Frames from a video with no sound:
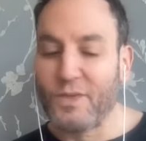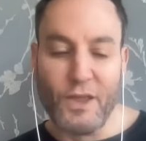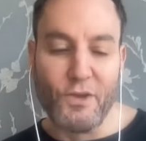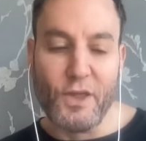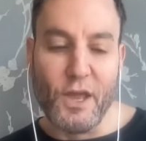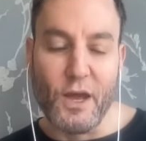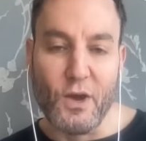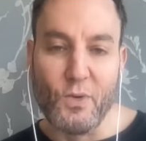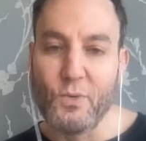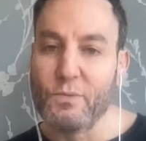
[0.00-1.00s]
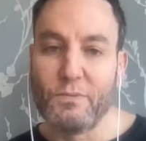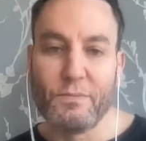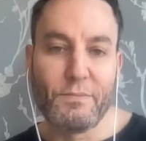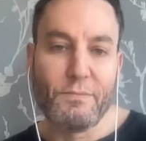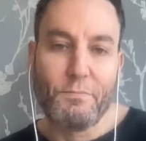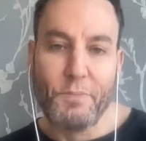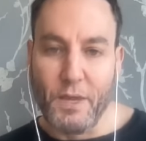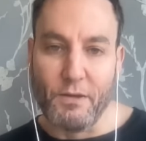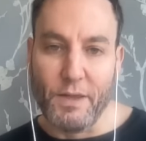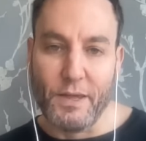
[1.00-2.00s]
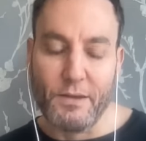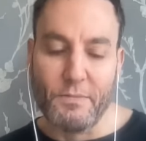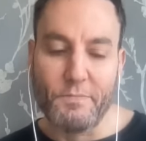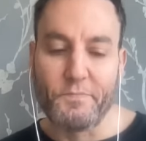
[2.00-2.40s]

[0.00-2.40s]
There you go. Period.